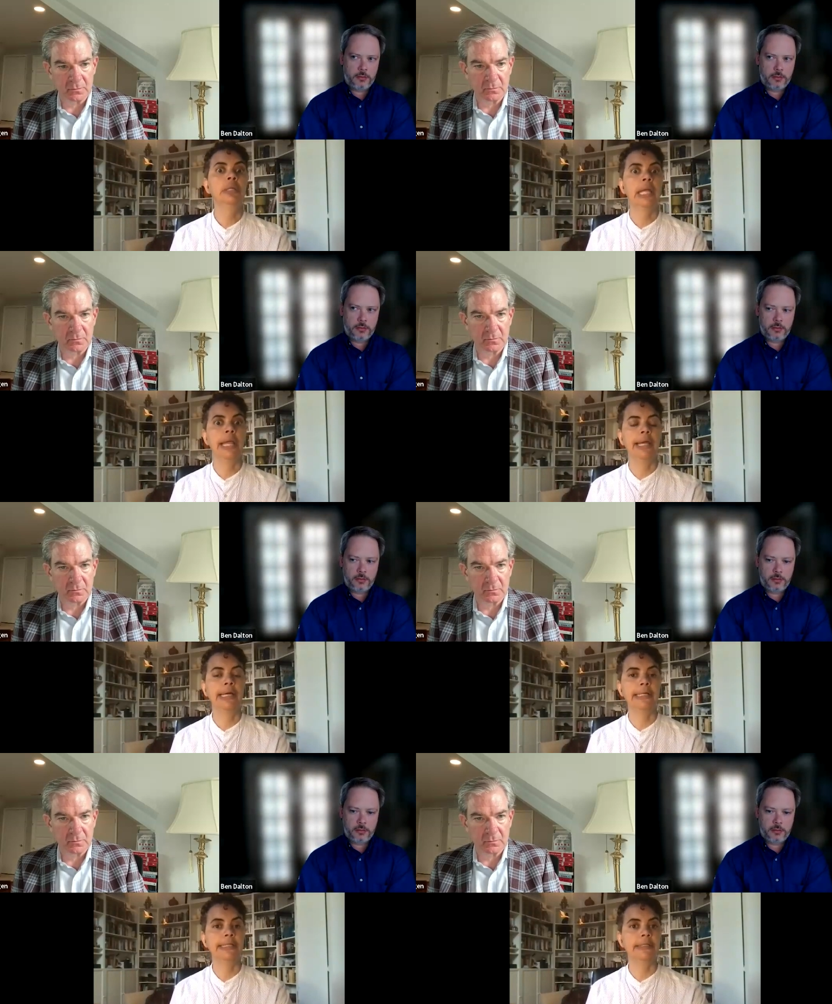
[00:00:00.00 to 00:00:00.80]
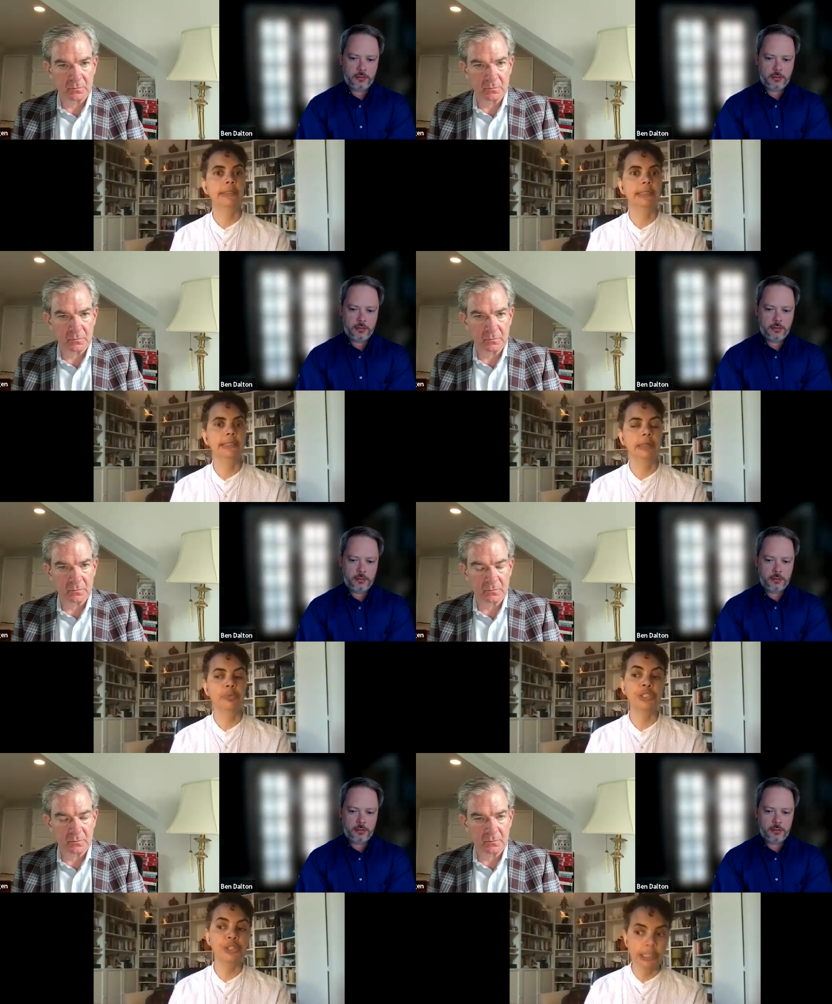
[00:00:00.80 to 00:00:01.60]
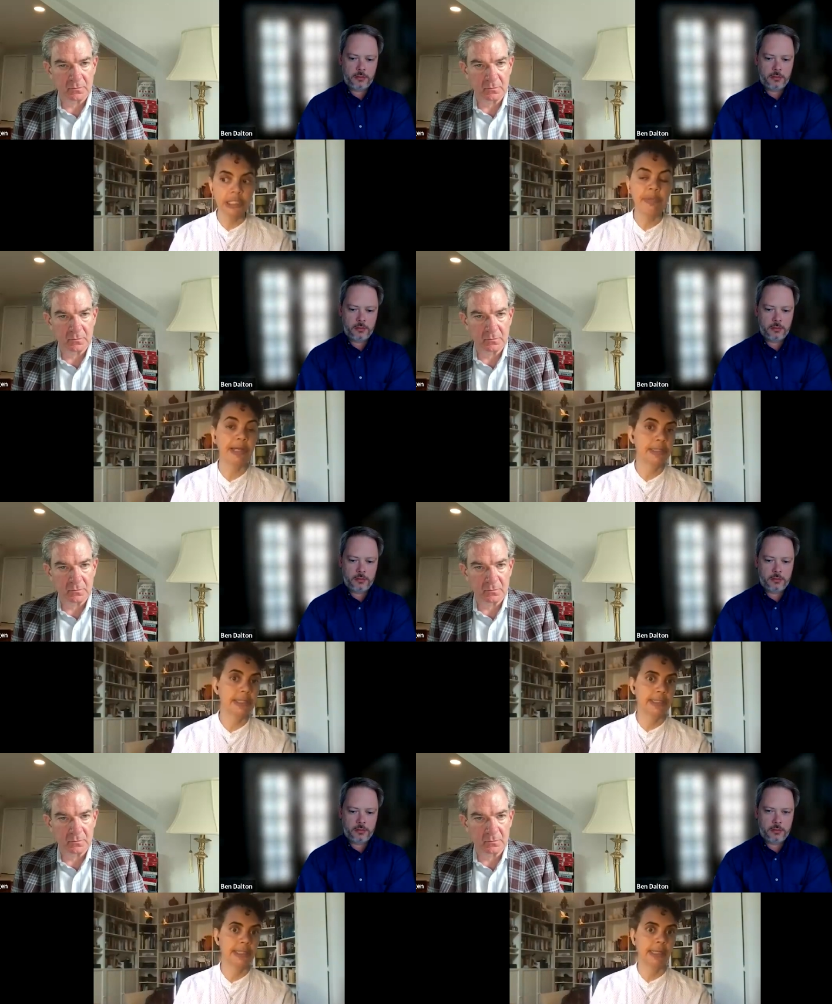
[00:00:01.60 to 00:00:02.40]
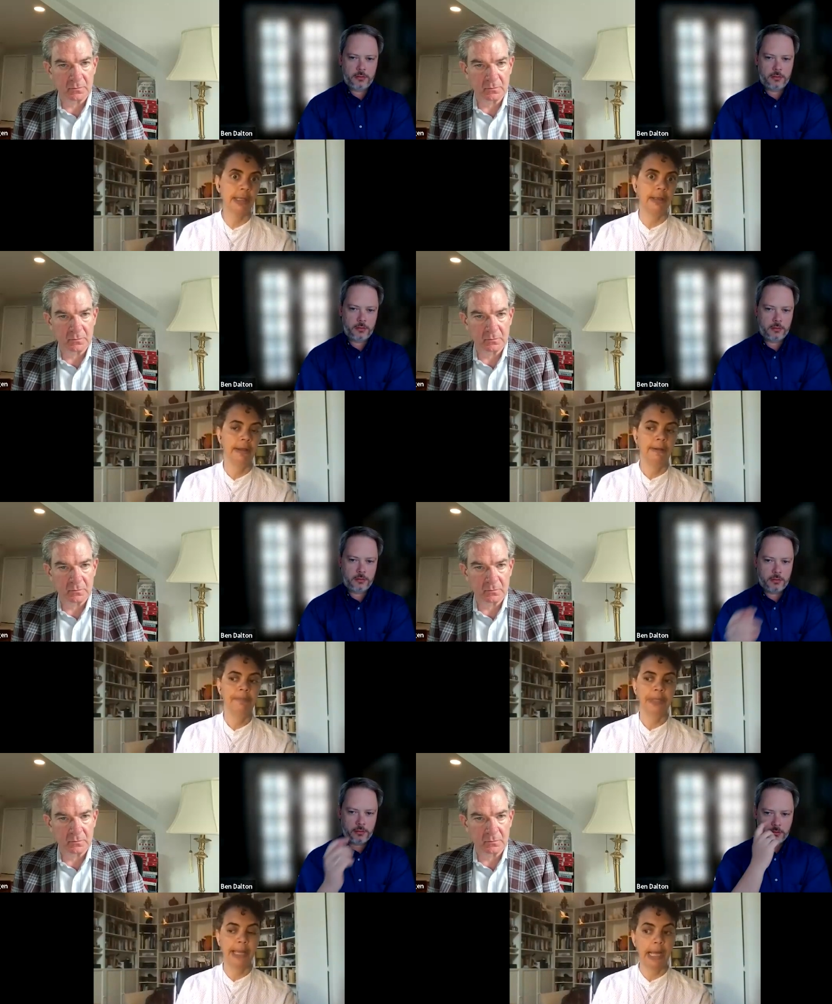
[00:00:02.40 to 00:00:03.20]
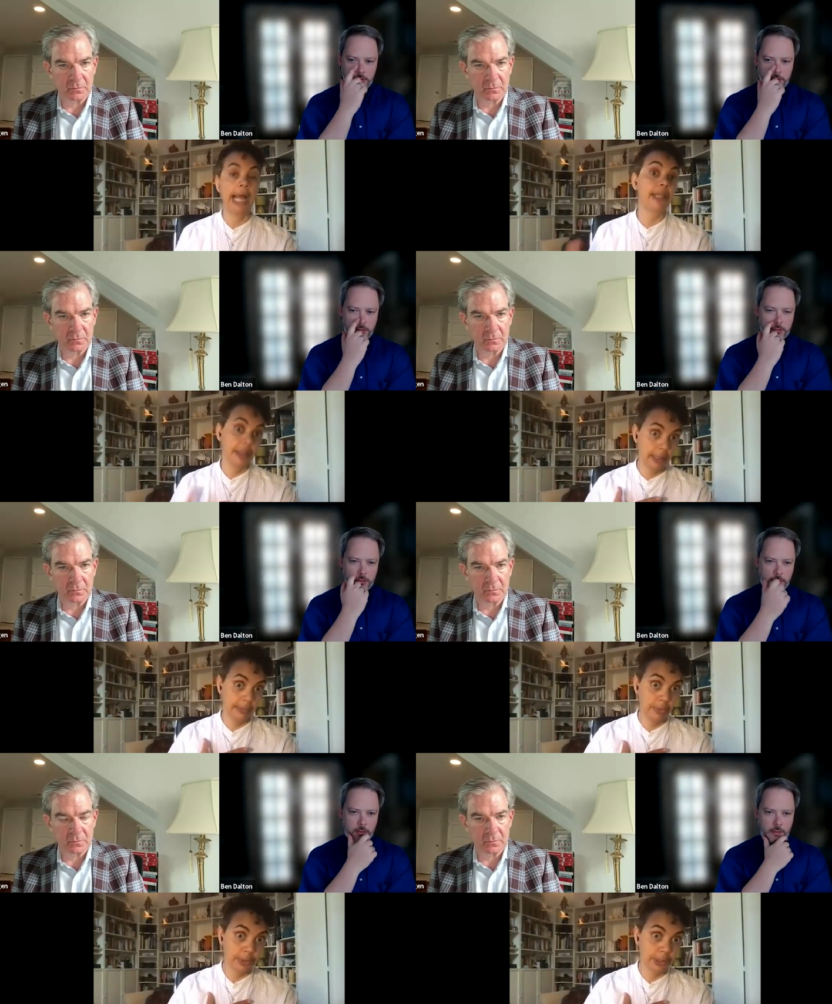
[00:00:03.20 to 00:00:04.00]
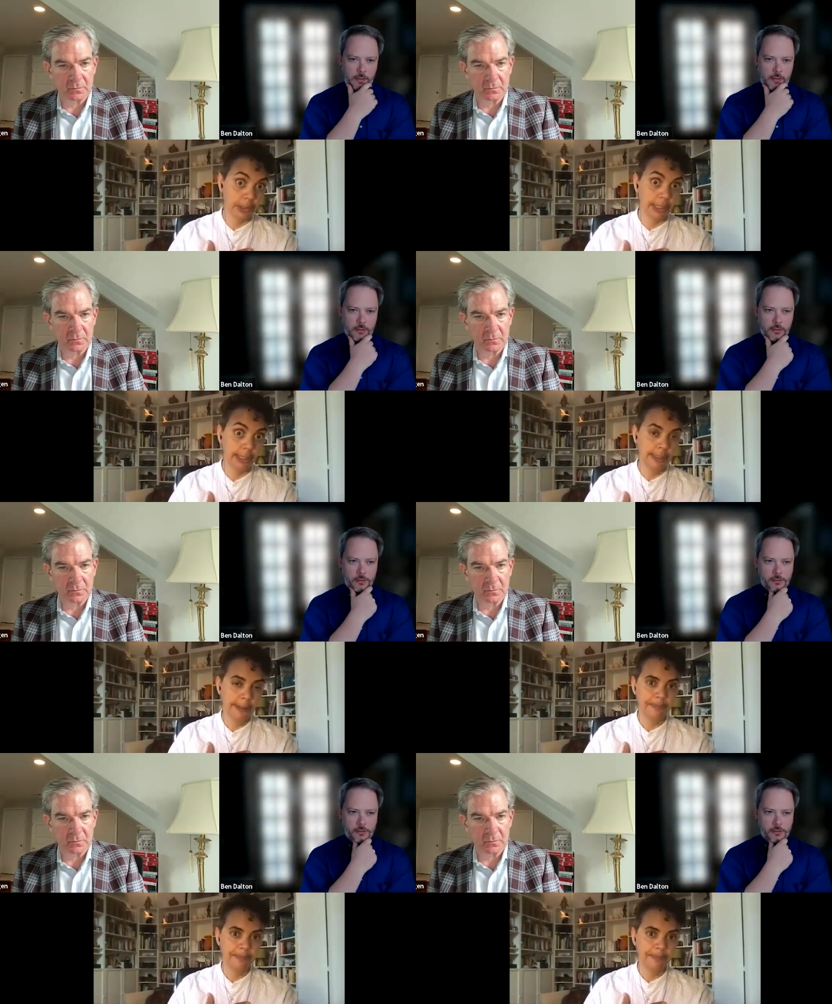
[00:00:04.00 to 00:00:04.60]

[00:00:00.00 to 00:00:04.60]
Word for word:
Speaker 1: And we should expect to see, I think personally,